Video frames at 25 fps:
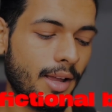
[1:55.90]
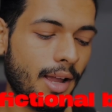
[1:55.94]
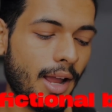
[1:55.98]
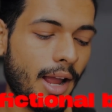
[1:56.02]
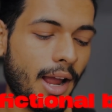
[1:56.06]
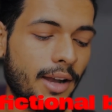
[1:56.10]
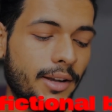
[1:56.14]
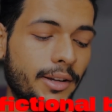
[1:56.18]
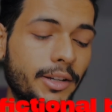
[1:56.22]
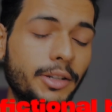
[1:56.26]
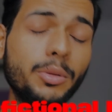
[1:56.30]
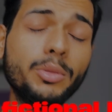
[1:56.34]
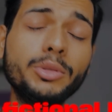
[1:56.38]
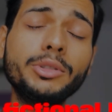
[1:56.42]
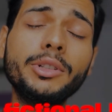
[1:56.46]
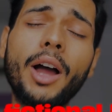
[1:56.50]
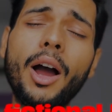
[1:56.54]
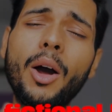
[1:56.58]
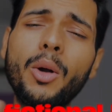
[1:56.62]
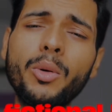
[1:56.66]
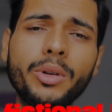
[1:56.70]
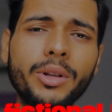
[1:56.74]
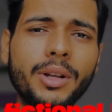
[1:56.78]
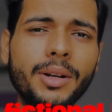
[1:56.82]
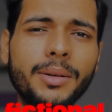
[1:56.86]
And it was
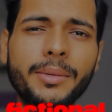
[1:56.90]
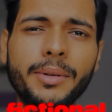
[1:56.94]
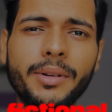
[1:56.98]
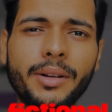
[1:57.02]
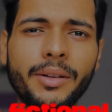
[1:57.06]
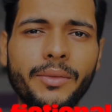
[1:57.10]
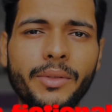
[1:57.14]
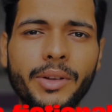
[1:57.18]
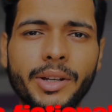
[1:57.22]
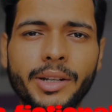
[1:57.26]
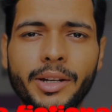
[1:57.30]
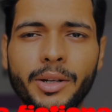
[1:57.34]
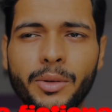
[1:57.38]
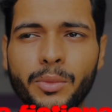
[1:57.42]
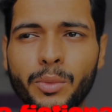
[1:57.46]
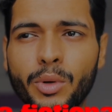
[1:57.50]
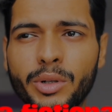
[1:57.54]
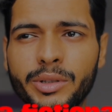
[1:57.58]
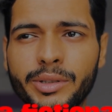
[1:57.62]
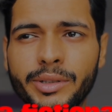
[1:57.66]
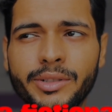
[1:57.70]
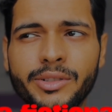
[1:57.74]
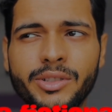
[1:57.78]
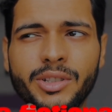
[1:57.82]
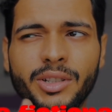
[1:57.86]
outcome driven. It
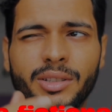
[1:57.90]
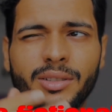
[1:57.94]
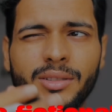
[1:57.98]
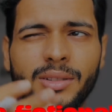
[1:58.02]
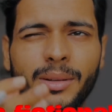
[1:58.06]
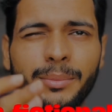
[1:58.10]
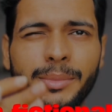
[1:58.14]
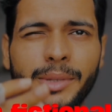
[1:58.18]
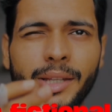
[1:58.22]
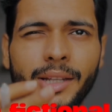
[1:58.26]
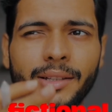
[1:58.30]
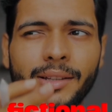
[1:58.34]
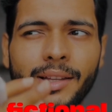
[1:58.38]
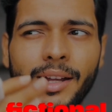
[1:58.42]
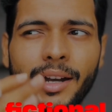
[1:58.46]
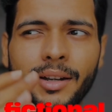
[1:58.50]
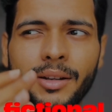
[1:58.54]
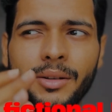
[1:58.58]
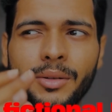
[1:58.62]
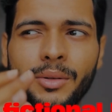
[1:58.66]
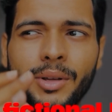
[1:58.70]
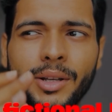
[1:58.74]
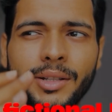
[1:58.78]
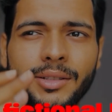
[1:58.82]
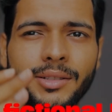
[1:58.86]
wasn't just something
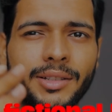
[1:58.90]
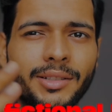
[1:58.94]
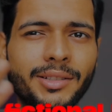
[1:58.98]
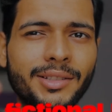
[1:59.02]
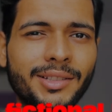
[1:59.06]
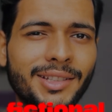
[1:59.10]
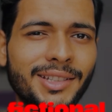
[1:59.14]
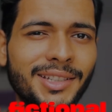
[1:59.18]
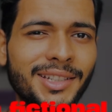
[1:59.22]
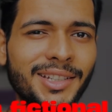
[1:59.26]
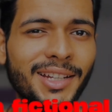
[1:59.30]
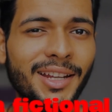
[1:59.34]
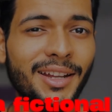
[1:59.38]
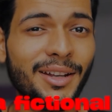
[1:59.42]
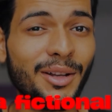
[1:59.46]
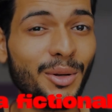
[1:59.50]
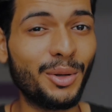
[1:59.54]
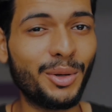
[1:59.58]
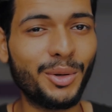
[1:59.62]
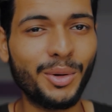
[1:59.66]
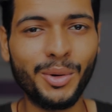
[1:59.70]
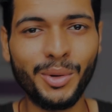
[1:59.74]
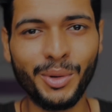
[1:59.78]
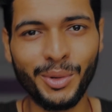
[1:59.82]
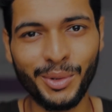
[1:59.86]
that you can just see and
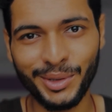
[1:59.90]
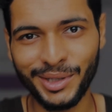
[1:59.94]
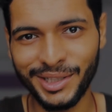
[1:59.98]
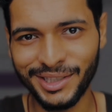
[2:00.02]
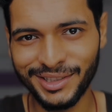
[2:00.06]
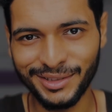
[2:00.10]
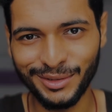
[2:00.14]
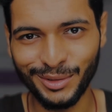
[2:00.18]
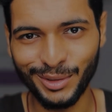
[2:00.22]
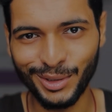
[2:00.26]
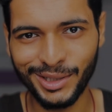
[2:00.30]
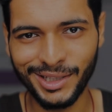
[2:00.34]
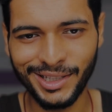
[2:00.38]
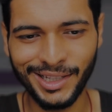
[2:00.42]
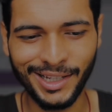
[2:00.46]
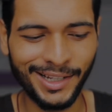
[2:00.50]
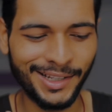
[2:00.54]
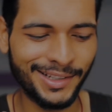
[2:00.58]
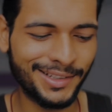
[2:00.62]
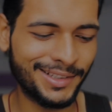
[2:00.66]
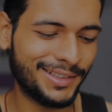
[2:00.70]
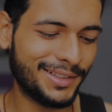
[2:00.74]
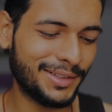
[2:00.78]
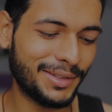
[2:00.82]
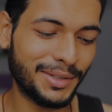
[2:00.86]
look, oh, this looks
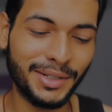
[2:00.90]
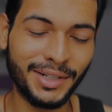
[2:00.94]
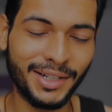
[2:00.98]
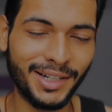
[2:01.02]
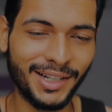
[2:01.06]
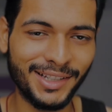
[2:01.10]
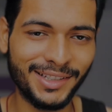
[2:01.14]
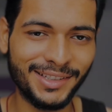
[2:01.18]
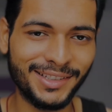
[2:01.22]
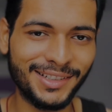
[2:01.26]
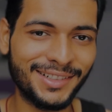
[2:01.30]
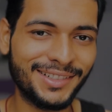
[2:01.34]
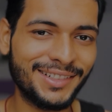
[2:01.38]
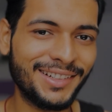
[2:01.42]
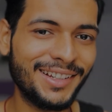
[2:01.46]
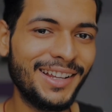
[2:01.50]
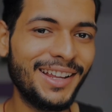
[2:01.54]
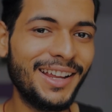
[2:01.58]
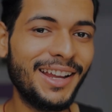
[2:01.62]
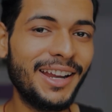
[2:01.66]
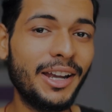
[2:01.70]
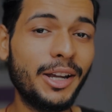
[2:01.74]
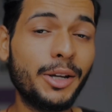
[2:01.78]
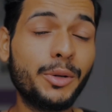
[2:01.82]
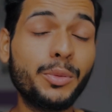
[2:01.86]
nice. Not like that.
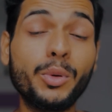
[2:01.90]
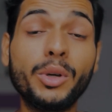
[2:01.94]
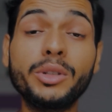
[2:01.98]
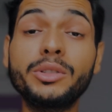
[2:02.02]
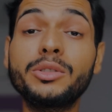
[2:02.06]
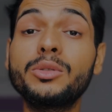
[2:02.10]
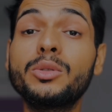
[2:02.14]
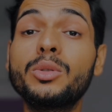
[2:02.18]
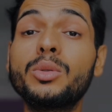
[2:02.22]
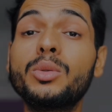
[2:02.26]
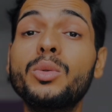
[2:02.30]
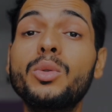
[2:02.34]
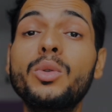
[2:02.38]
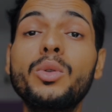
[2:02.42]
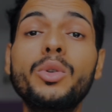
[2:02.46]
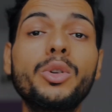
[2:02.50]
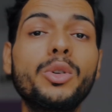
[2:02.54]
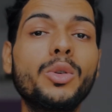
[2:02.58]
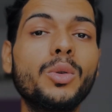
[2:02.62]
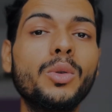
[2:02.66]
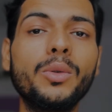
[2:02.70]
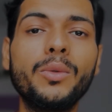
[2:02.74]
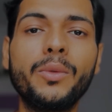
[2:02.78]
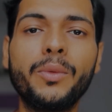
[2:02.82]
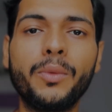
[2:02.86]
It was no
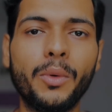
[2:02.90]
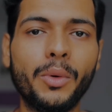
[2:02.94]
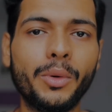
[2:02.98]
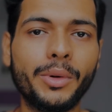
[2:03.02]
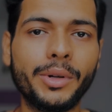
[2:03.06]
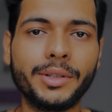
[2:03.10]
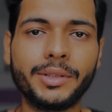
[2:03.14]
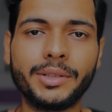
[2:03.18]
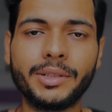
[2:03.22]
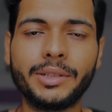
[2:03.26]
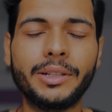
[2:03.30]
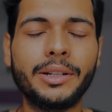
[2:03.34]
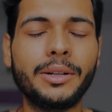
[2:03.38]
tool focused.